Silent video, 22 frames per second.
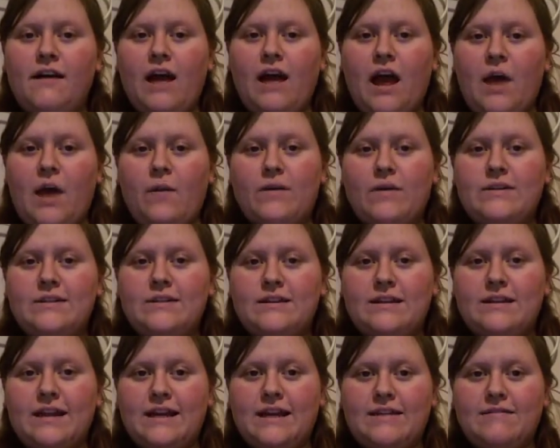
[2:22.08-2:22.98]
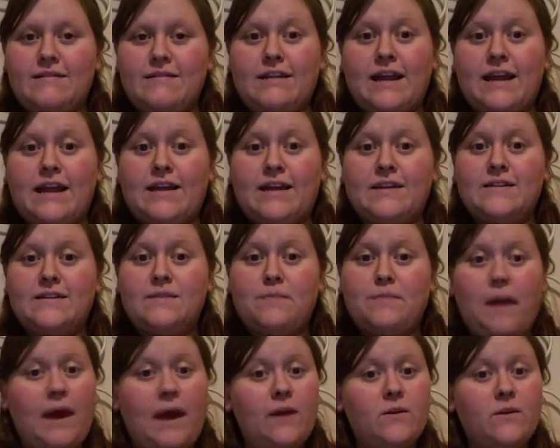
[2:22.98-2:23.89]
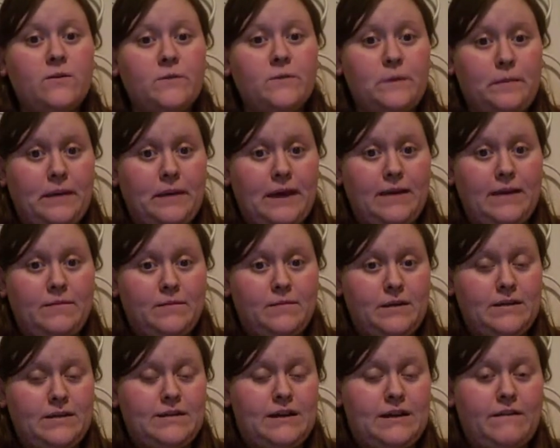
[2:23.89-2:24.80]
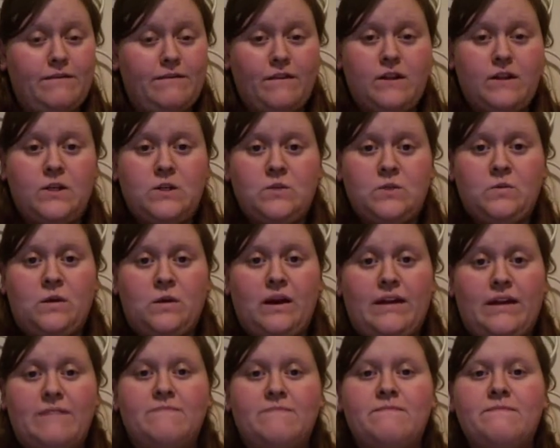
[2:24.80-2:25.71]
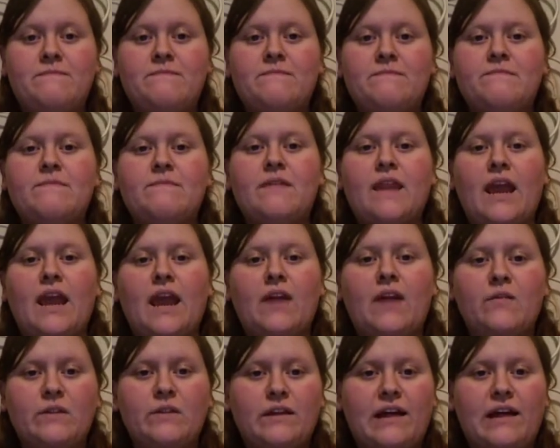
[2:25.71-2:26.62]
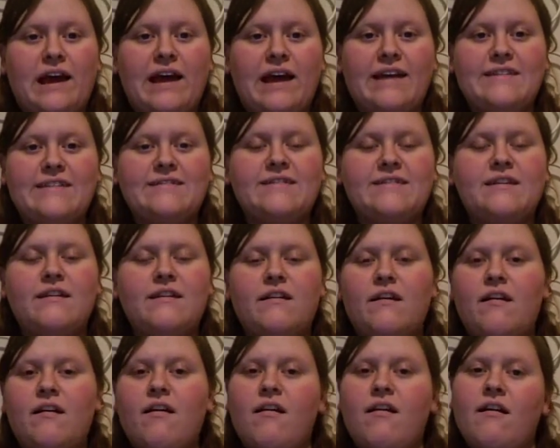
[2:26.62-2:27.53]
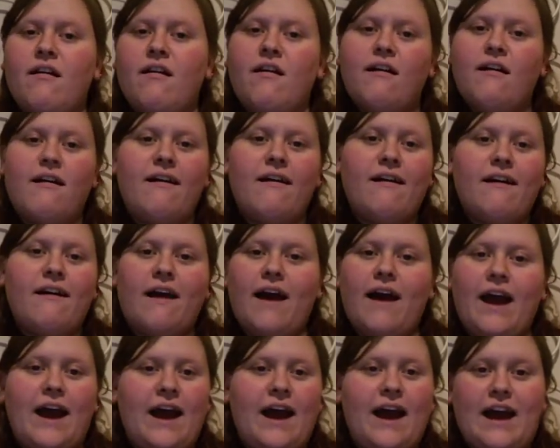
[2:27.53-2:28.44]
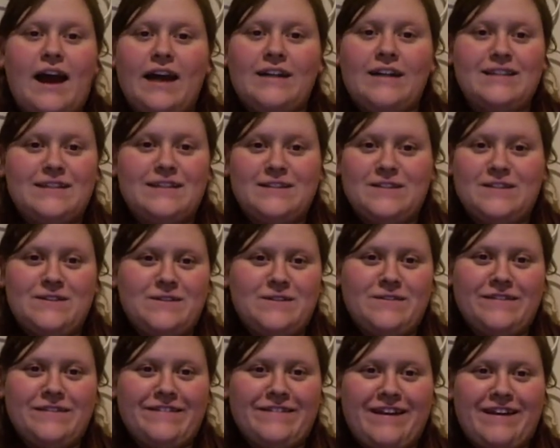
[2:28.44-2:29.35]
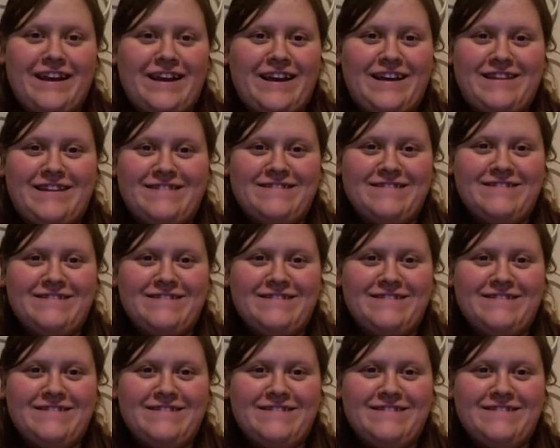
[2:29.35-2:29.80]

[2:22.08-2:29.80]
I went to knit the next pattern repeat because I had finished one and realized I didn't do it right.